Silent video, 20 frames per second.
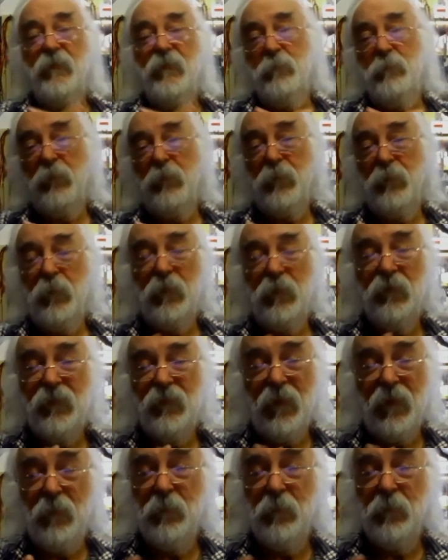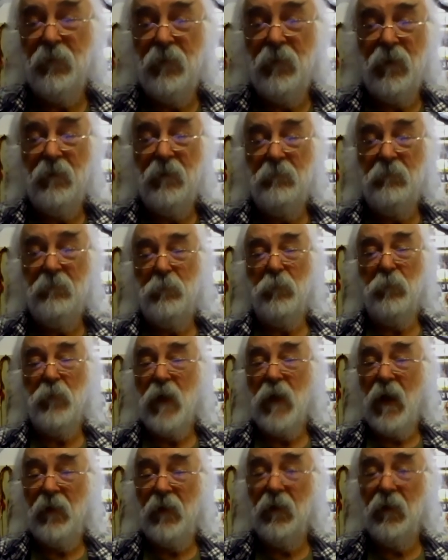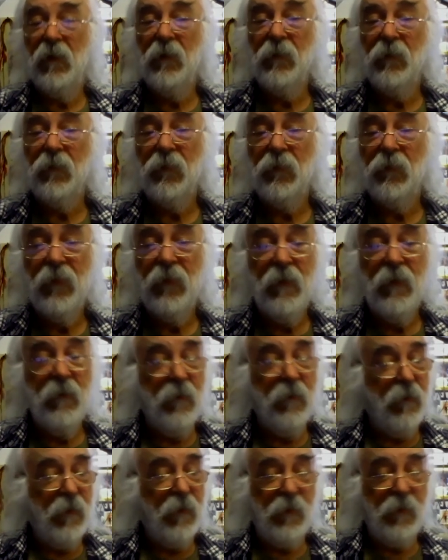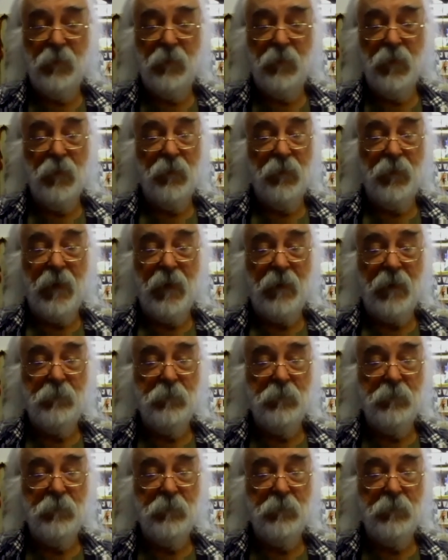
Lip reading: preferring some and not others. And that